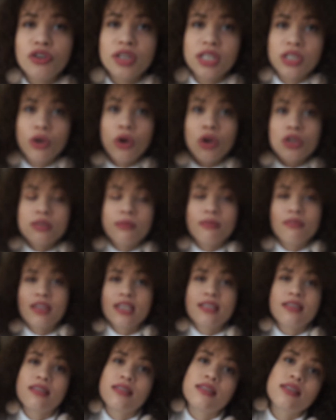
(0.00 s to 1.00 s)
already got some of
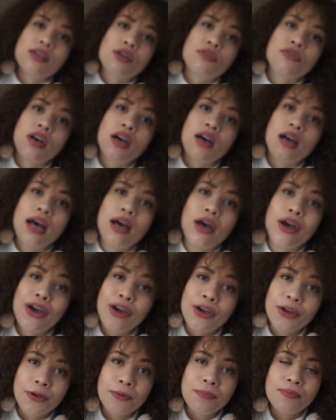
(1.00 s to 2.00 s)
this in silver at
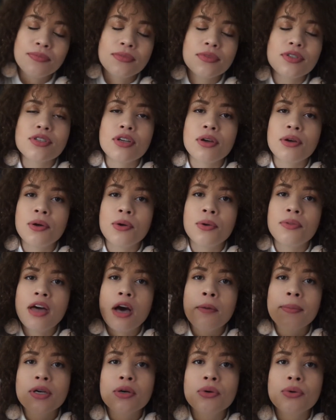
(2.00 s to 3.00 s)
home, so
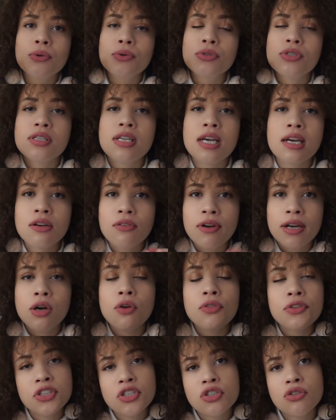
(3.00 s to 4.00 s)
that'd be cool to decorate
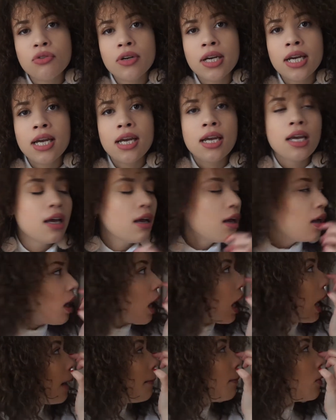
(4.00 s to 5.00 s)
on the tree
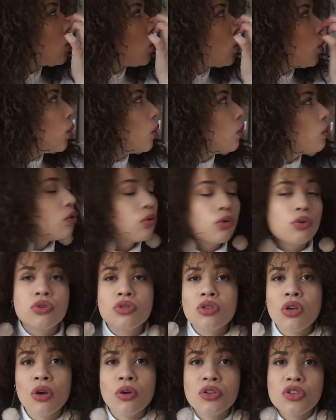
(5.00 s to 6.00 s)
or
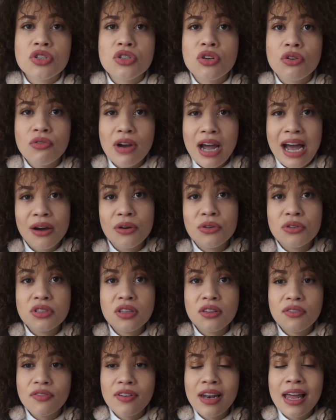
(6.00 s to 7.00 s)
also just around
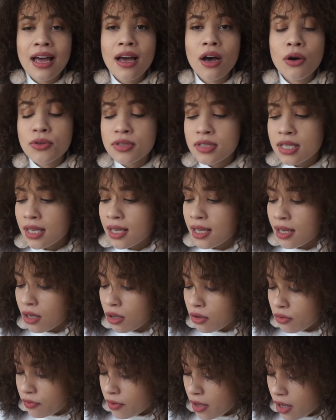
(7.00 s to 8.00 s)
the flat. I was thinking
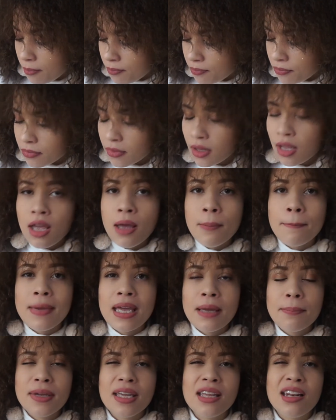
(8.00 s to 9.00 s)
of
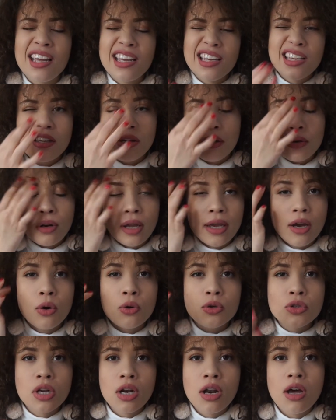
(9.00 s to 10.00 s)
maybe like, you know, like
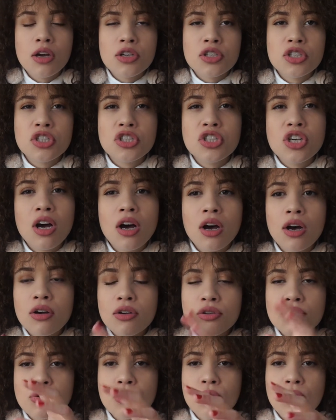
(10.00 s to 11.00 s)
old glass
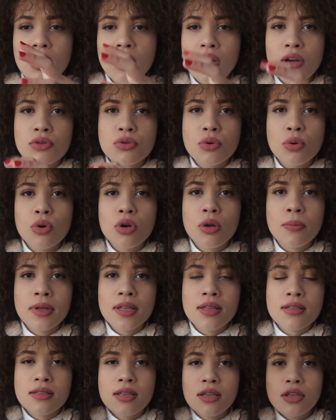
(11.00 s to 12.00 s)
jars or glass
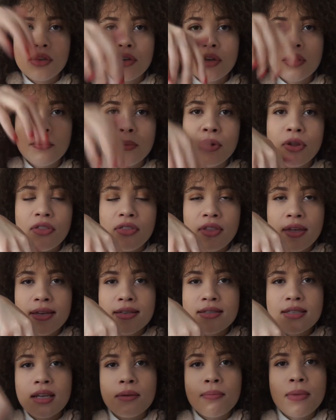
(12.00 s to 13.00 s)
ornaments that you can put
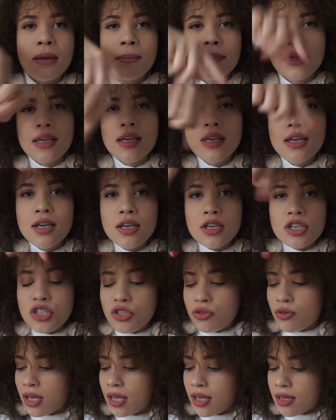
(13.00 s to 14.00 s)
things in, maybe
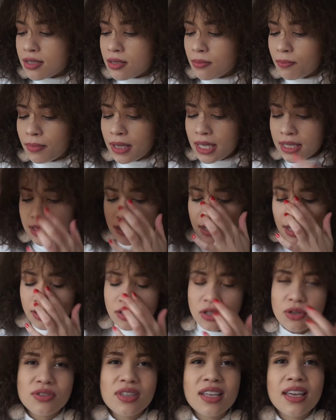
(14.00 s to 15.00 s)
stringing some beads in there. So I was